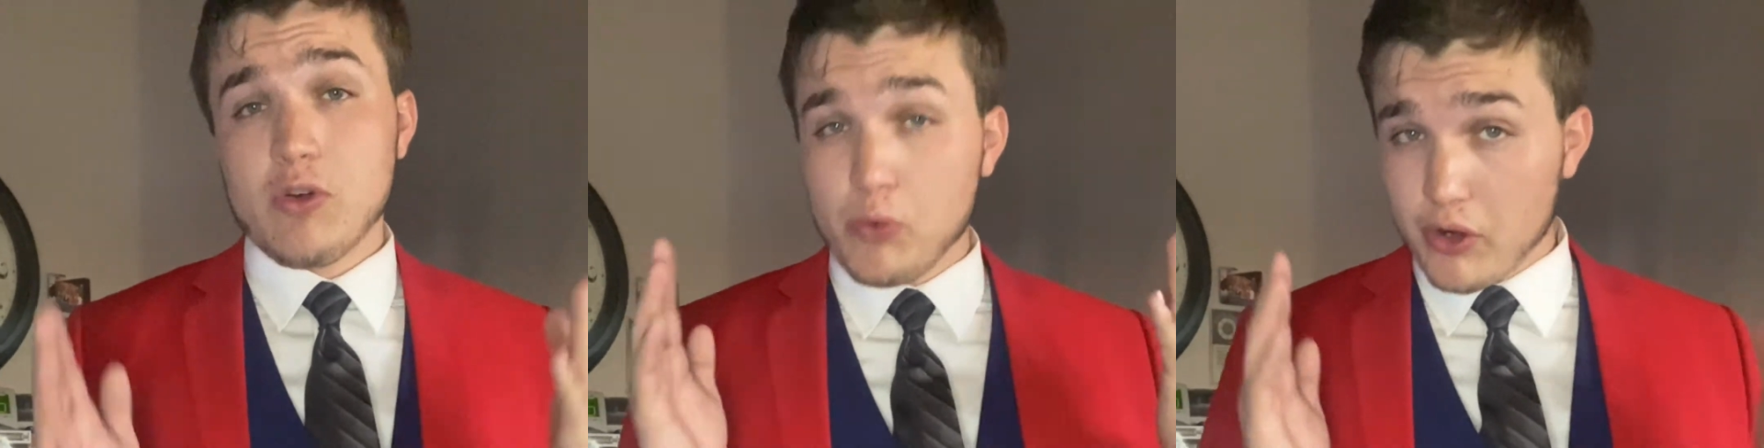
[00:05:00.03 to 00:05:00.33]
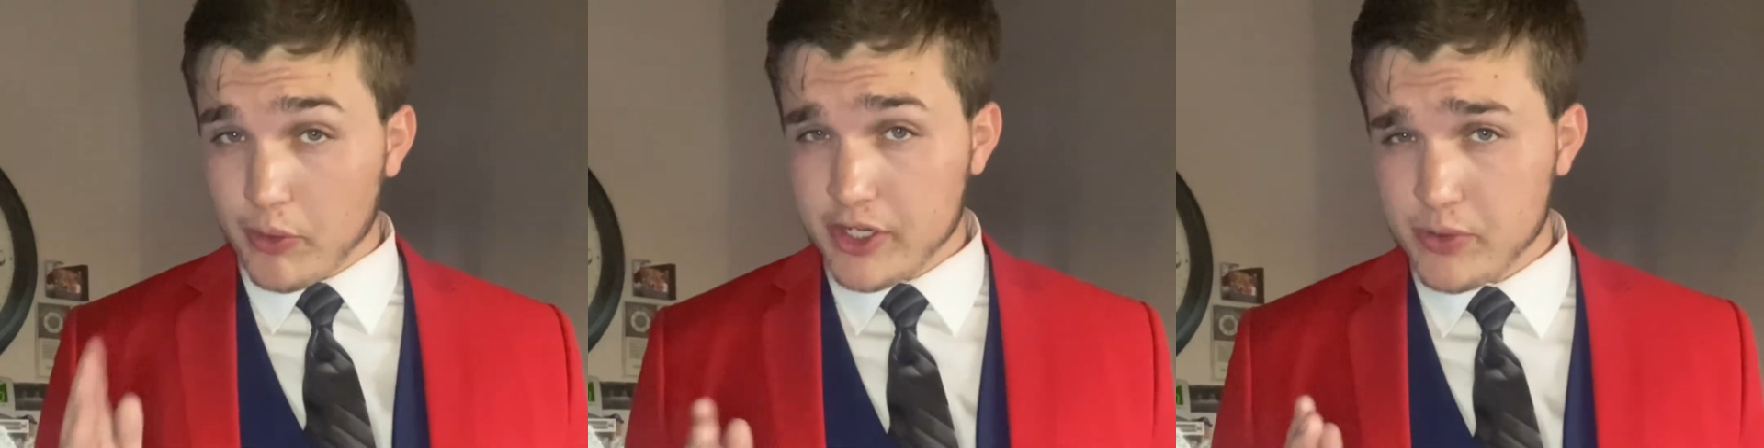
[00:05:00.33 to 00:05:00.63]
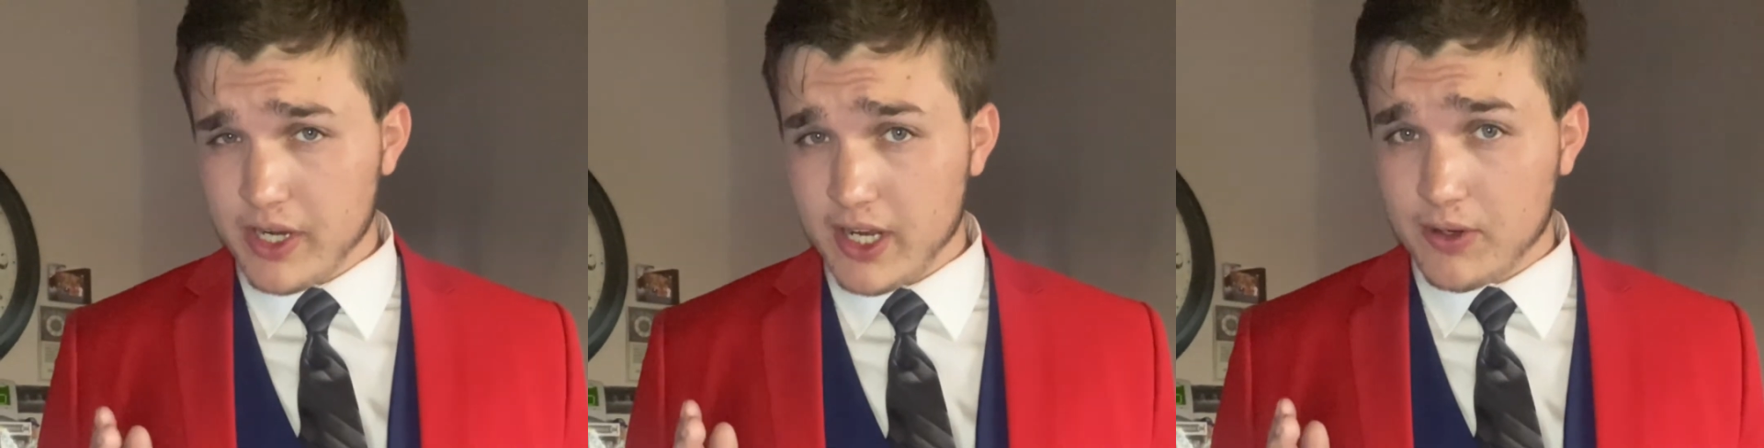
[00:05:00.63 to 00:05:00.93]
What do I do
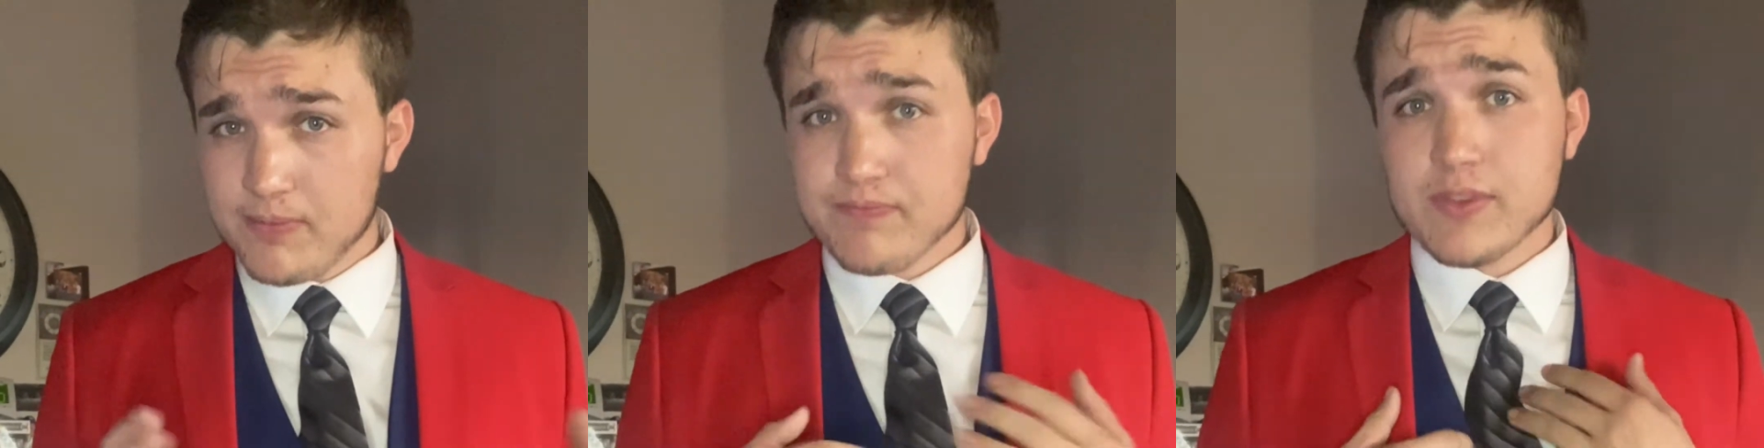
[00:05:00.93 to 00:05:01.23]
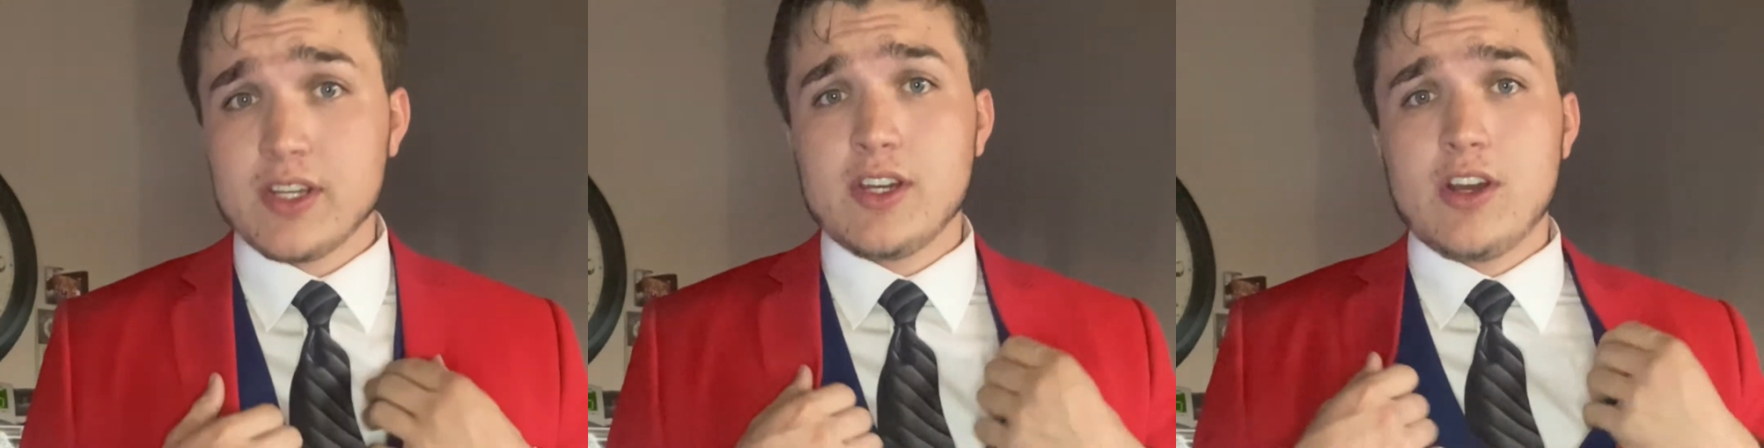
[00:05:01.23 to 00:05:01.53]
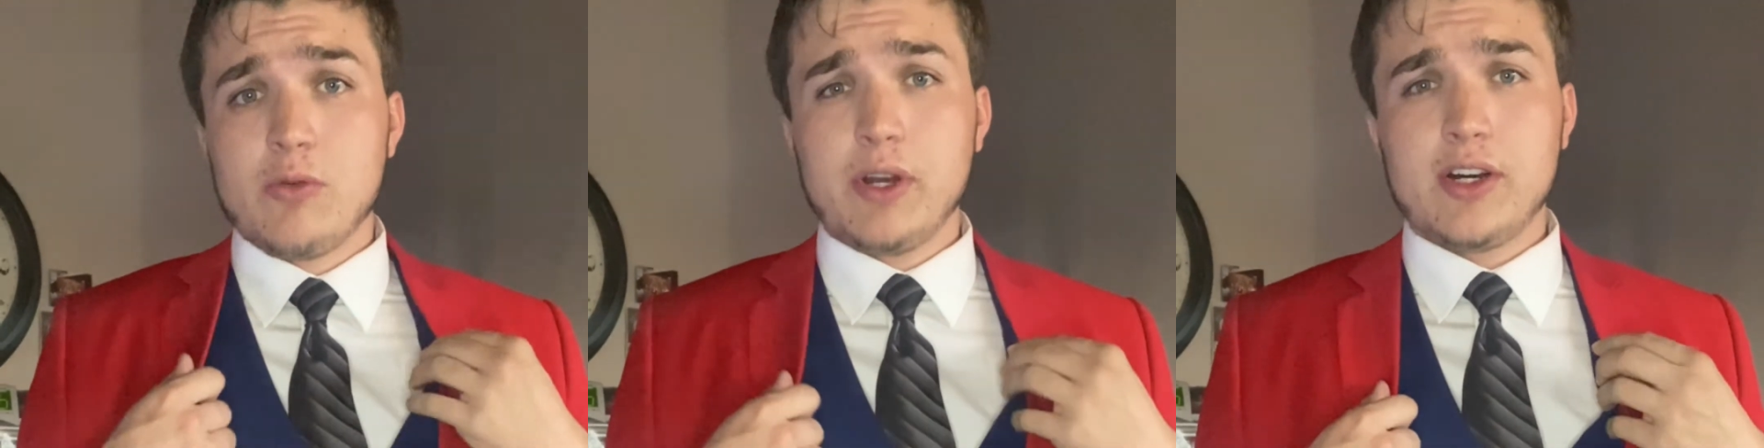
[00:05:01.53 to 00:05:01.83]
now?
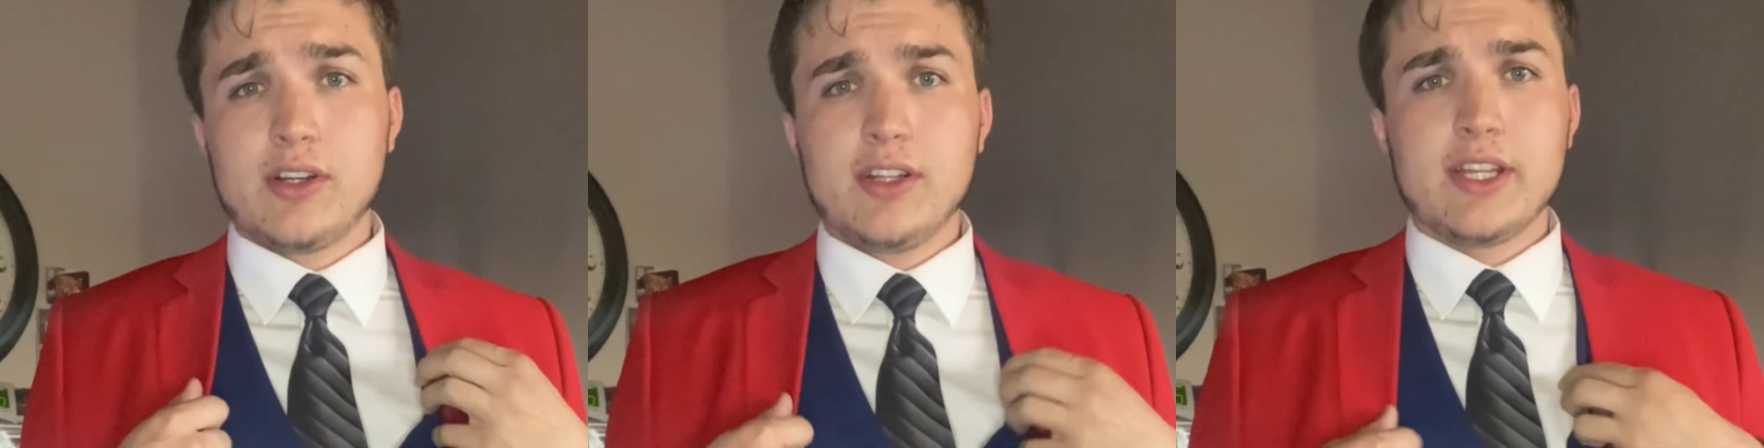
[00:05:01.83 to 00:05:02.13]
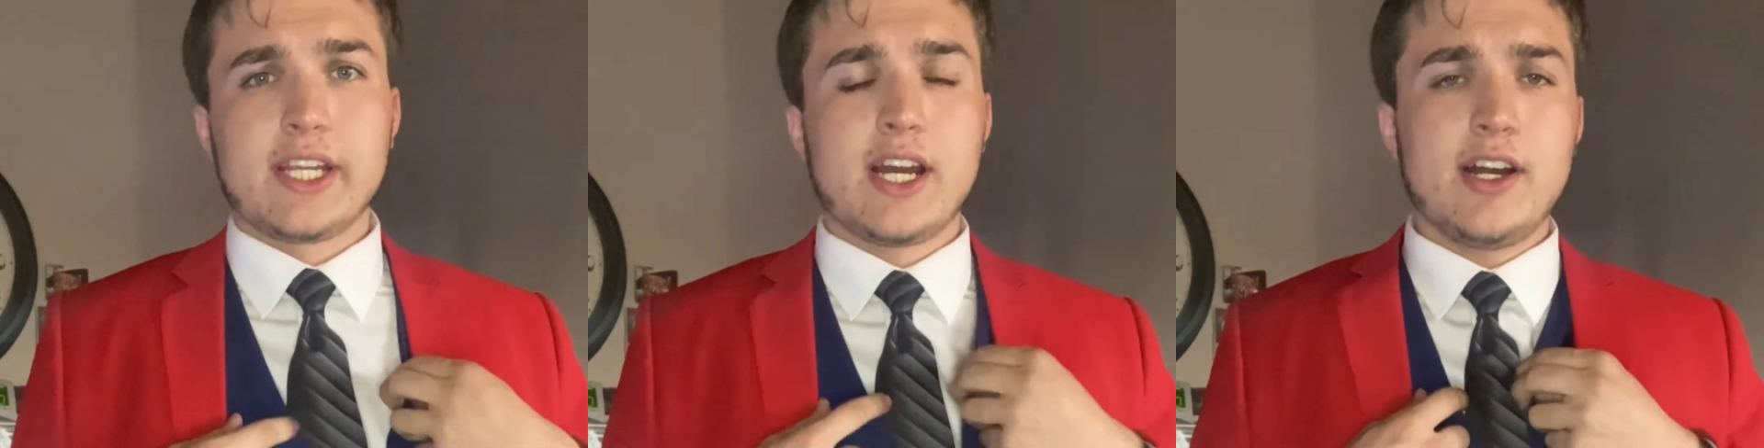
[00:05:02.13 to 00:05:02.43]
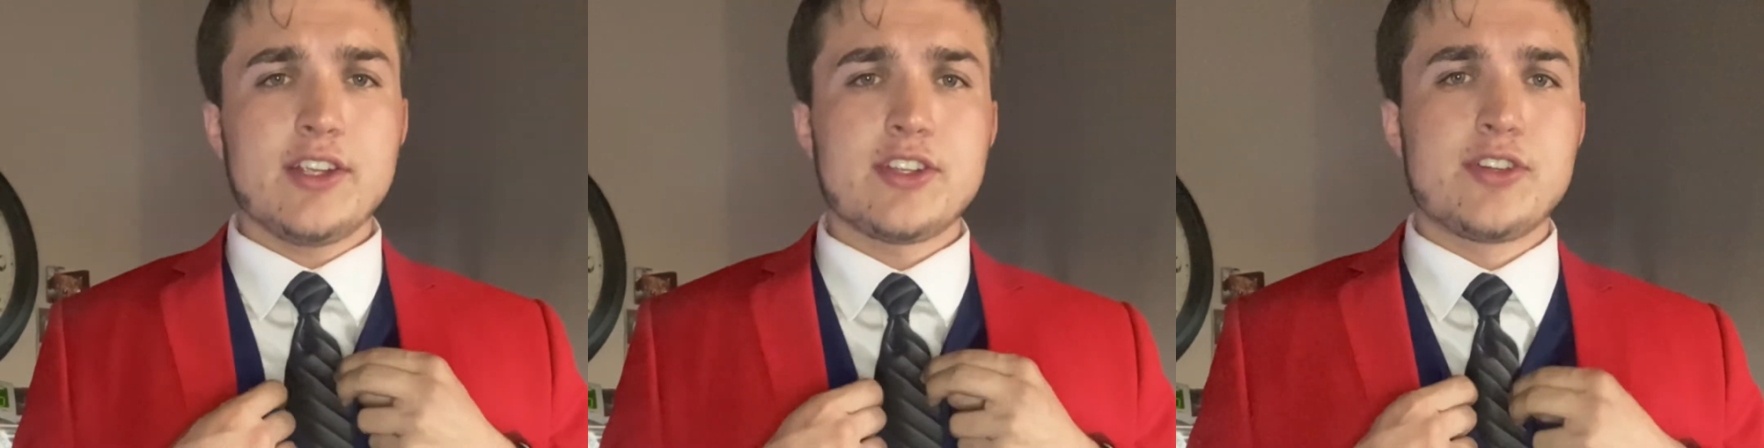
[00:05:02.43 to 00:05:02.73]
Well, the
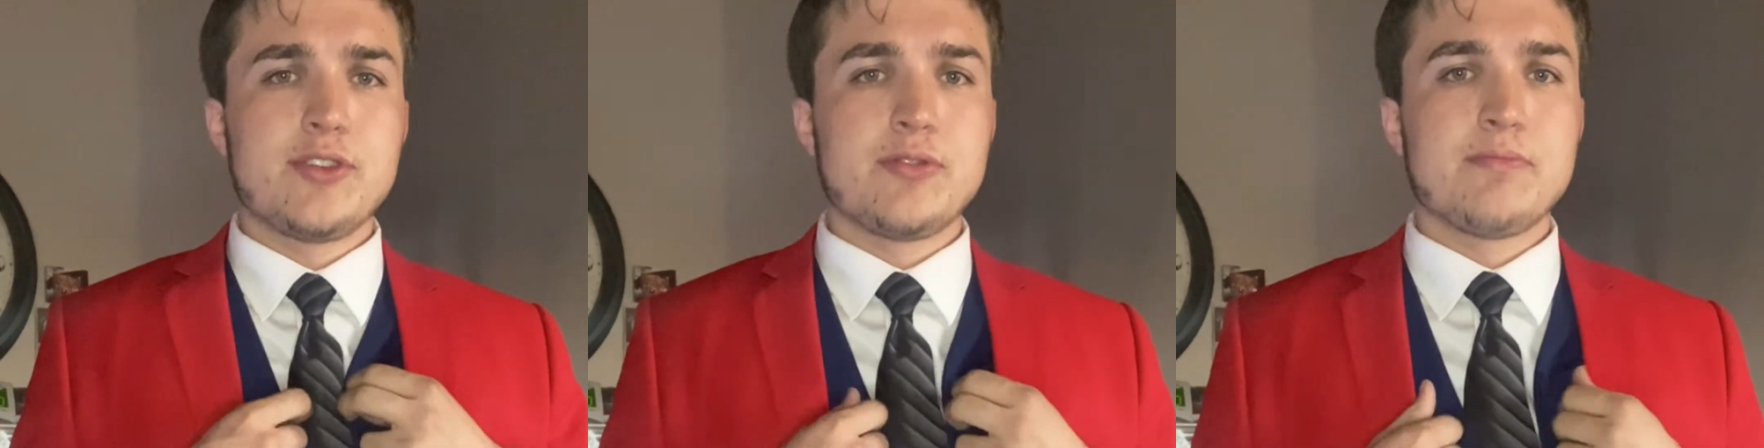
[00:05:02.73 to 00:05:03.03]
costume,